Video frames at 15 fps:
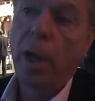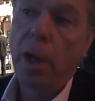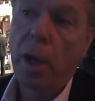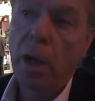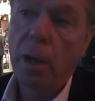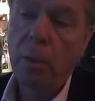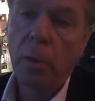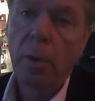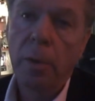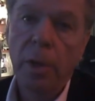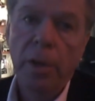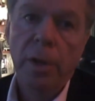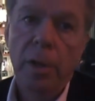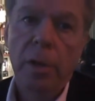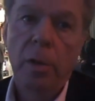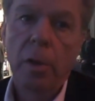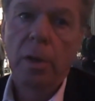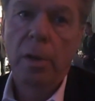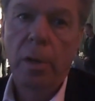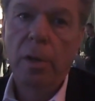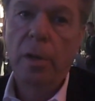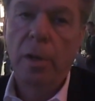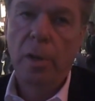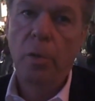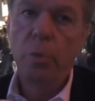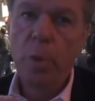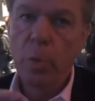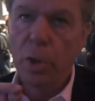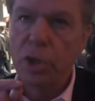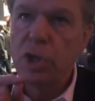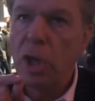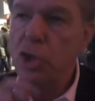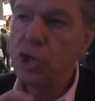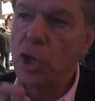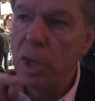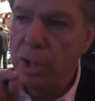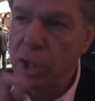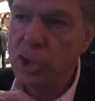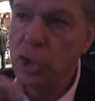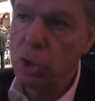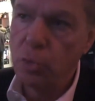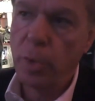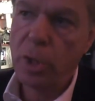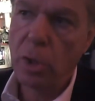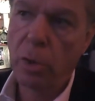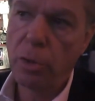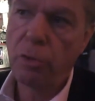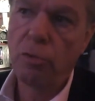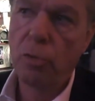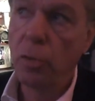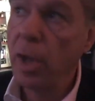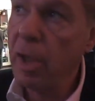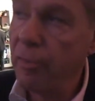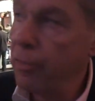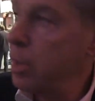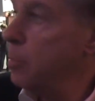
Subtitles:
where we will touch on this as we go through.